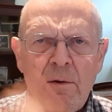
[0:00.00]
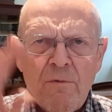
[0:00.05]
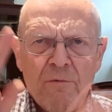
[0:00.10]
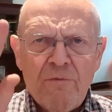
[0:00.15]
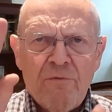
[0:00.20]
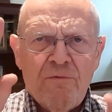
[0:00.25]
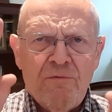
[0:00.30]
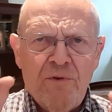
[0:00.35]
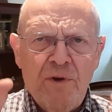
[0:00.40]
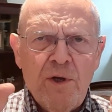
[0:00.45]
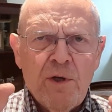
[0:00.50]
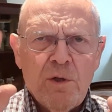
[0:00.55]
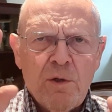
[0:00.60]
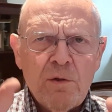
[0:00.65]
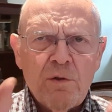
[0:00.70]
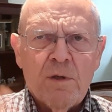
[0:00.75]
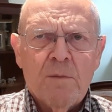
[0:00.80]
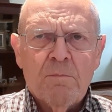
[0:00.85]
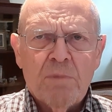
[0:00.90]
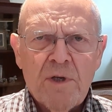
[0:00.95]

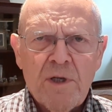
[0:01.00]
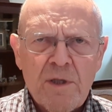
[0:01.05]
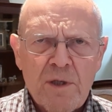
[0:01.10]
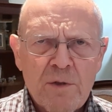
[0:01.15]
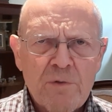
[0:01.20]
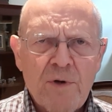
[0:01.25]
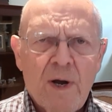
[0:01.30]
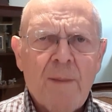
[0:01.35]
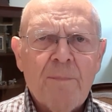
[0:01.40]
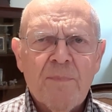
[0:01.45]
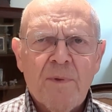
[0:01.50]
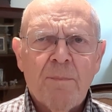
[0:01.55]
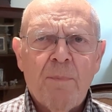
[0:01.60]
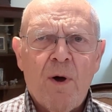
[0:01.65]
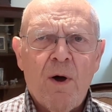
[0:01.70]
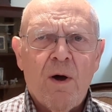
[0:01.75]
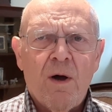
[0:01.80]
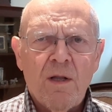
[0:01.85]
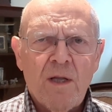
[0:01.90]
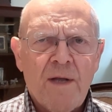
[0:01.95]
Phil completely dropped the
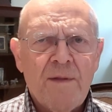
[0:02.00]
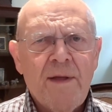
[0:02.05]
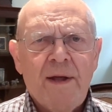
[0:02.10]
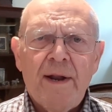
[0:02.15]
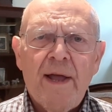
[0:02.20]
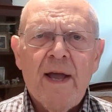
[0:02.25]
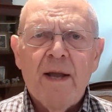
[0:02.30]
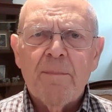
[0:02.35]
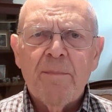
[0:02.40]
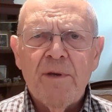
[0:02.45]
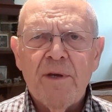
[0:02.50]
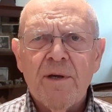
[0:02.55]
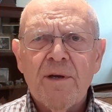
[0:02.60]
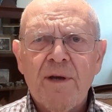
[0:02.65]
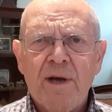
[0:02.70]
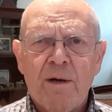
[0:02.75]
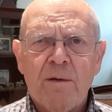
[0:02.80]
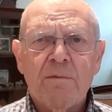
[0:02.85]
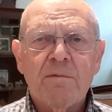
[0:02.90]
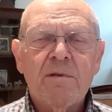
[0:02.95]
ball on that Acme
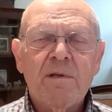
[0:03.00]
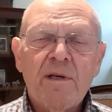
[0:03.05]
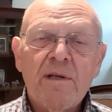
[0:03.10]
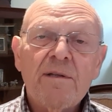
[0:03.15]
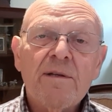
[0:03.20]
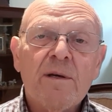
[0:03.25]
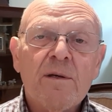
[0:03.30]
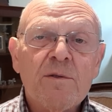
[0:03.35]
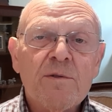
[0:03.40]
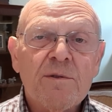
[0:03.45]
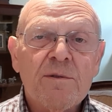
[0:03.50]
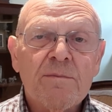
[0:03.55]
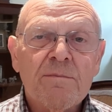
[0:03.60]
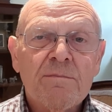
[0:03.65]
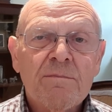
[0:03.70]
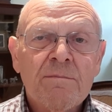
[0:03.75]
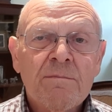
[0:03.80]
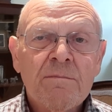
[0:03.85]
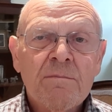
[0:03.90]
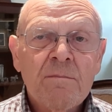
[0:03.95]
account, he tells you.
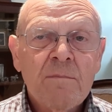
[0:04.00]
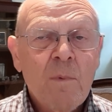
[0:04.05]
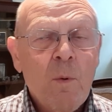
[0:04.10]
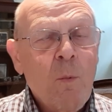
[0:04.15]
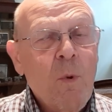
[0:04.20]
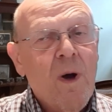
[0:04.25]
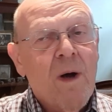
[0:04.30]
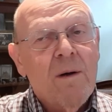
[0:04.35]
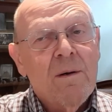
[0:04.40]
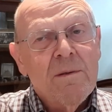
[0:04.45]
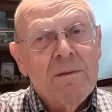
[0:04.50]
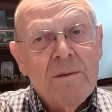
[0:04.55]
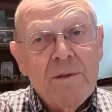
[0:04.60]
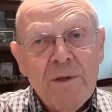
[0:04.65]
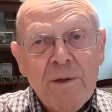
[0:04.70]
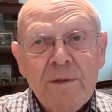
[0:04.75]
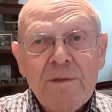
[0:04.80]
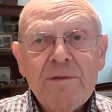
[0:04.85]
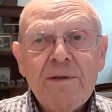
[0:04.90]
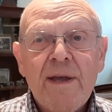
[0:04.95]
Well,
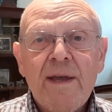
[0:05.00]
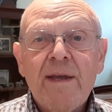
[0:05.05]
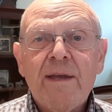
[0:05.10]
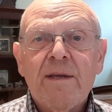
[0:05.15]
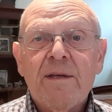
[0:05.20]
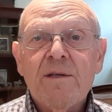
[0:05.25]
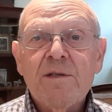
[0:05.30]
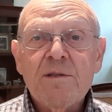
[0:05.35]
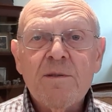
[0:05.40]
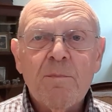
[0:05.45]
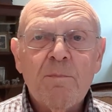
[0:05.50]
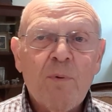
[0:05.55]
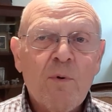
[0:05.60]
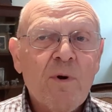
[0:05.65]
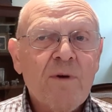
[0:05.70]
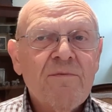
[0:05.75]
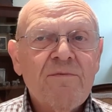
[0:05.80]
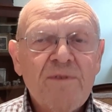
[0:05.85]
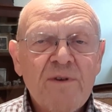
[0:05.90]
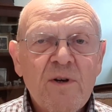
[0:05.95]
your take is that
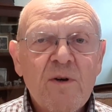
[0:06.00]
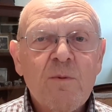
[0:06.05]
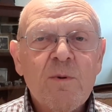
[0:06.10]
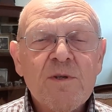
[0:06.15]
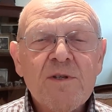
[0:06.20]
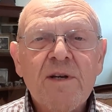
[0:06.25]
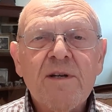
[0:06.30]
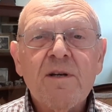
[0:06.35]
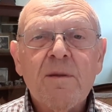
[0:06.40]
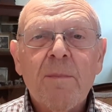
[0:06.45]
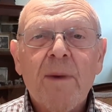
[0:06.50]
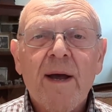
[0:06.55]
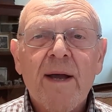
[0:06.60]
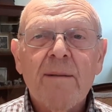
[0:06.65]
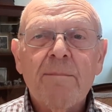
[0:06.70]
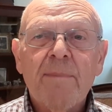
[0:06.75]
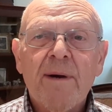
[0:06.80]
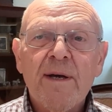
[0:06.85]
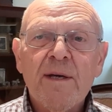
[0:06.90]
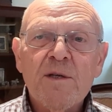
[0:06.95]
poor Phil was
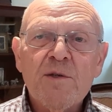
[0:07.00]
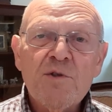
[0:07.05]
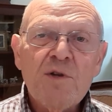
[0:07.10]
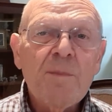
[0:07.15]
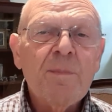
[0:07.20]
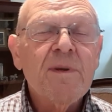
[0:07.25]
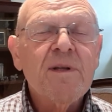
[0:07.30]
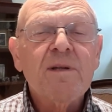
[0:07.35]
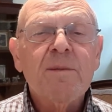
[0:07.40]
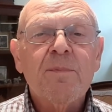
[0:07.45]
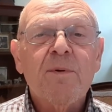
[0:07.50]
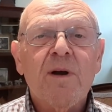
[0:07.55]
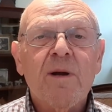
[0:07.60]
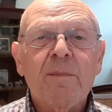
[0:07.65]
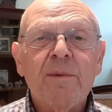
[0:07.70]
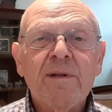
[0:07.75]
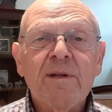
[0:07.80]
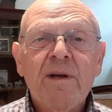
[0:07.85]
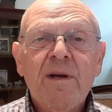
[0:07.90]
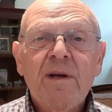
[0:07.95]
undermined by a shipping
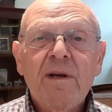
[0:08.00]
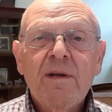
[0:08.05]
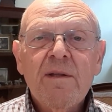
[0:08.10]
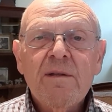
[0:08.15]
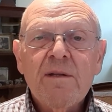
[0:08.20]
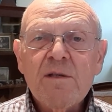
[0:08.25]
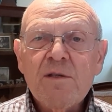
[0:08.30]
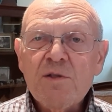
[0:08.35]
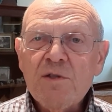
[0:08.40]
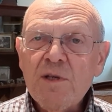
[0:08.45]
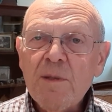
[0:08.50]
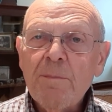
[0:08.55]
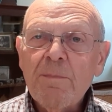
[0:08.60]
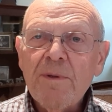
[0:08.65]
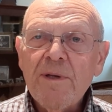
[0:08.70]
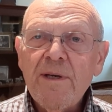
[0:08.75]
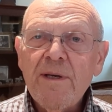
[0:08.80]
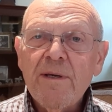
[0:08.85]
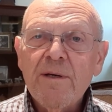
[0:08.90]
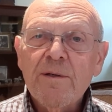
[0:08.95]
department that
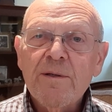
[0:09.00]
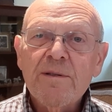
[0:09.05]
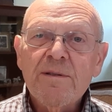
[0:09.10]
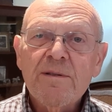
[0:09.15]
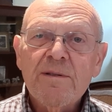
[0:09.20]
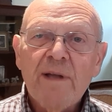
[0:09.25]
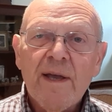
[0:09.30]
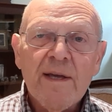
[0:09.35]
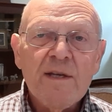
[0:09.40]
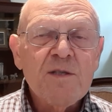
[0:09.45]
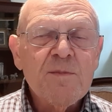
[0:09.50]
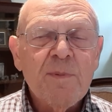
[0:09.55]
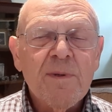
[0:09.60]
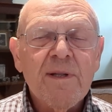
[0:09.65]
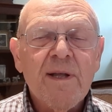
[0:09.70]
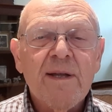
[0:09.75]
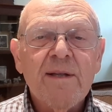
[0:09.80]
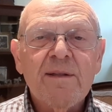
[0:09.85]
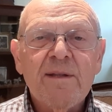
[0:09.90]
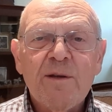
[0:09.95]
simply couldn't
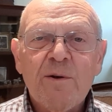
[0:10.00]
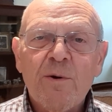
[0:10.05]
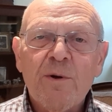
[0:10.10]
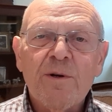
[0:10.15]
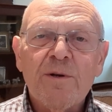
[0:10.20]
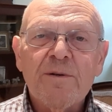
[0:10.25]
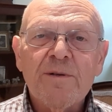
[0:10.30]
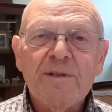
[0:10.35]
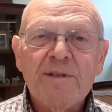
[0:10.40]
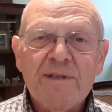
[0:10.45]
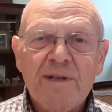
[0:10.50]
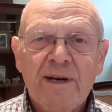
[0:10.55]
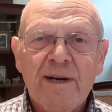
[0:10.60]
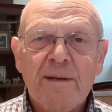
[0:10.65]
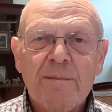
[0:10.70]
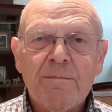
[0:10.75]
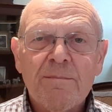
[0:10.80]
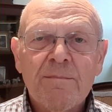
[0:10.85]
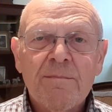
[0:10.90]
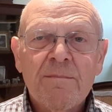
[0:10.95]
expedite the order in
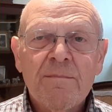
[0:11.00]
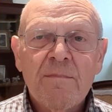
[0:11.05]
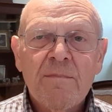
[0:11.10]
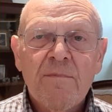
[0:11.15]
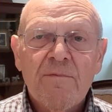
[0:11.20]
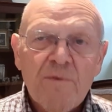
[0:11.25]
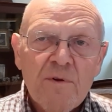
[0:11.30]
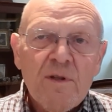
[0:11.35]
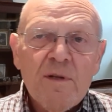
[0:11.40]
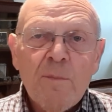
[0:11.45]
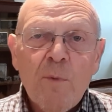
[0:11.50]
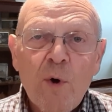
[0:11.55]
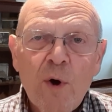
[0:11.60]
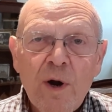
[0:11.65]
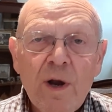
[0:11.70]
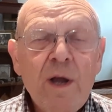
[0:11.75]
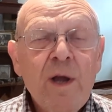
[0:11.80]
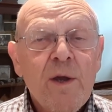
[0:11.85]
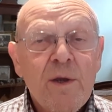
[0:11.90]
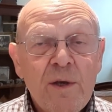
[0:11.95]
time.
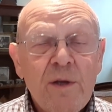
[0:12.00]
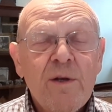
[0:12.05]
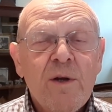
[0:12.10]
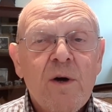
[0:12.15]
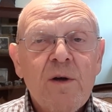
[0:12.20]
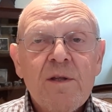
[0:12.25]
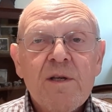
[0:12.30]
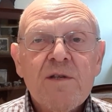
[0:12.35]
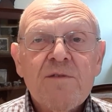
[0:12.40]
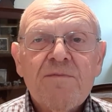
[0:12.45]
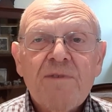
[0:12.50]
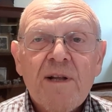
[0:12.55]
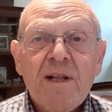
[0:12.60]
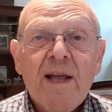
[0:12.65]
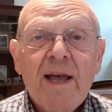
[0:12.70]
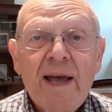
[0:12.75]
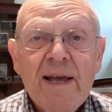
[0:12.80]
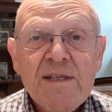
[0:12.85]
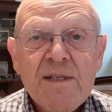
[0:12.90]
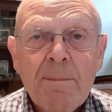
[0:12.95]
Furthermore, you know this
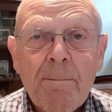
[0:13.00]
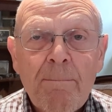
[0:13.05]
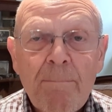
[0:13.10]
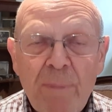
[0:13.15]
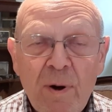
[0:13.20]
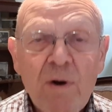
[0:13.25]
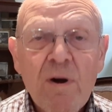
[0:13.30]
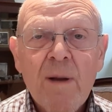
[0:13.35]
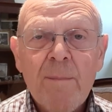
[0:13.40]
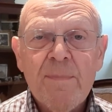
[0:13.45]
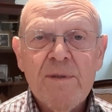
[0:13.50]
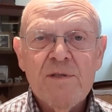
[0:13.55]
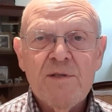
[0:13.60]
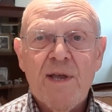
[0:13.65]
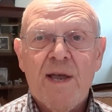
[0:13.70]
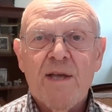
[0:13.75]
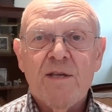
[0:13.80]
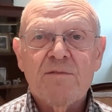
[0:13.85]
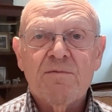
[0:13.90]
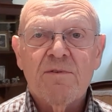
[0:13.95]
fella has a burr up his
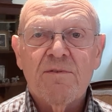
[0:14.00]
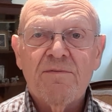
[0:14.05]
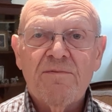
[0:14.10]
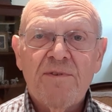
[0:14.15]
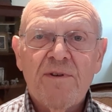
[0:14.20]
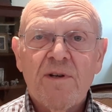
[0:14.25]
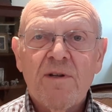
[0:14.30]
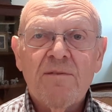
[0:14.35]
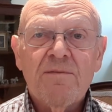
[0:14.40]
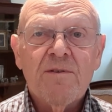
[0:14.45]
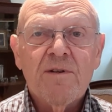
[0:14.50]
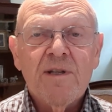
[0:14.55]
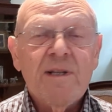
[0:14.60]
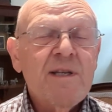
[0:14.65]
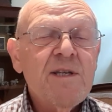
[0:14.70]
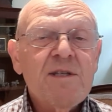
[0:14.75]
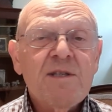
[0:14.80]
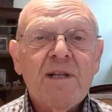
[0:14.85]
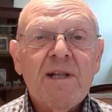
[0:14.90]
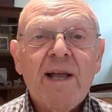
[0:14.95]
ass for Phil for at
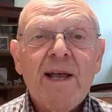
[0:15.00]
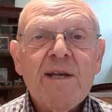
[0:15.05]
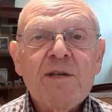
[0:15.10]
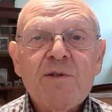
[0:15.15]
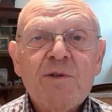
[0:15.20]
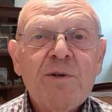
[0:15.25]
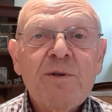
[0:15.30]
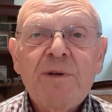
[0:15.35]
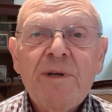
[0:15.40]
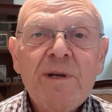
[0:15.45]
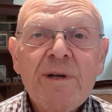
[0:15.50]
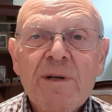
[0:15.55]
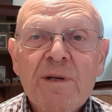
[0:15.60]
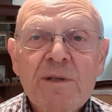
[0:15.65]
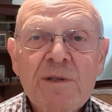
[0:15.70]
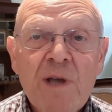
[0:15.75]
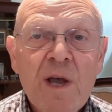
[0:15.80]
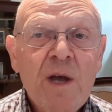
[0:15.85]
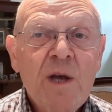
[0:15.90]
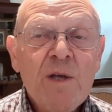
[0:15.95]
least the last two
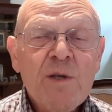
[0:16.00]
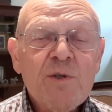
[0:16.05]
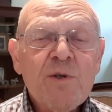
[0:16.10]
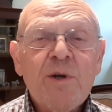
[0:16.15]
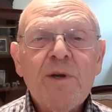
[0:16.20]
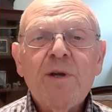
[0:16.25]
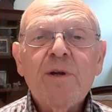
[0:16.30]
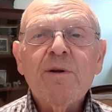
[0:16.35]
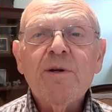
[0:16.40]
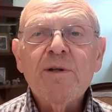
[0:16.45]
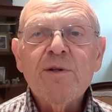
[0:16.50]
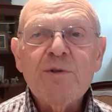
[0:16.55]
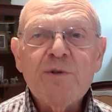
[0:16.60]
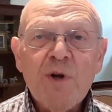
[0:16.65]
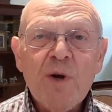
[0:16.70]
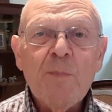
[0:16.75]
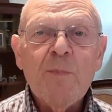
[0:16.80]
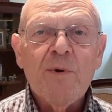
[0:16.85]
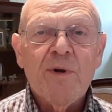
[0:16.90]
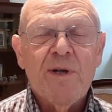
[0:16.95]
years, so you're
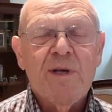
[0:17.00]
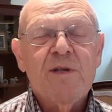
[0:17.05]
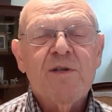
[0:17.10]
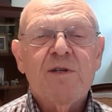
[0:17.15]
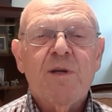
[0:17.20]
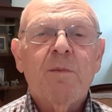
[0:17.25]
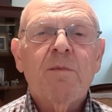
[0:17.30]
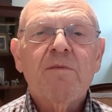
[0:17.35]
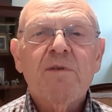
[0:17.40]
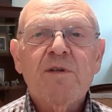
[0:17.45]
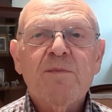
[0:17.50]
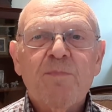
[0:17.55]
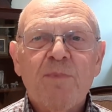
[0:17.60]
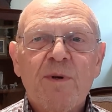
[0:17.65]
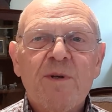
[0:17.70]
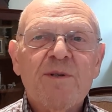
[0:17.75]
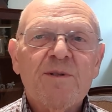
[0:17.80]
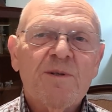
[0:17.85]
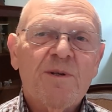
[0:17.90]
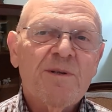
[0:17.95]
interpreting some of his
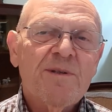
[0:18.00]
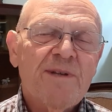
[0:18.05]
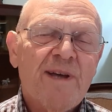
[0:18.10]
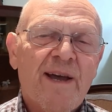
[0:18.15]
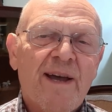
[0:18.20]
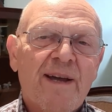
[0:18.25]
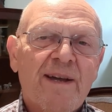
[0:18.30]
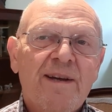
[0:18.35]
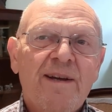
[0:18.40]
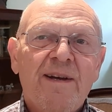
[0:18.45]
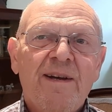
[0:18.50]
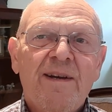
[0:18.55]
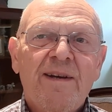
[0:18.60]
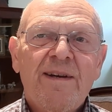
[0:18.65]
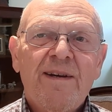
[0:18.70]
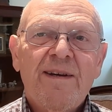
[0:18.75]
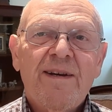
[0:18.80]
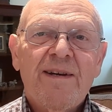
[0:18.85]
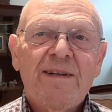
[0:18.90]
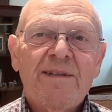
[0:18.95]
personal attack
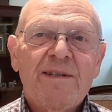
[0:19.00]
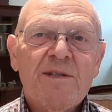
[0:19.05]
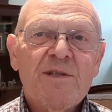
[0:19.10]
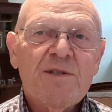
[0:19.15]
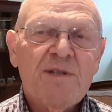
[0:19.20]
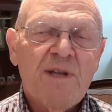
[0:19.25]
in this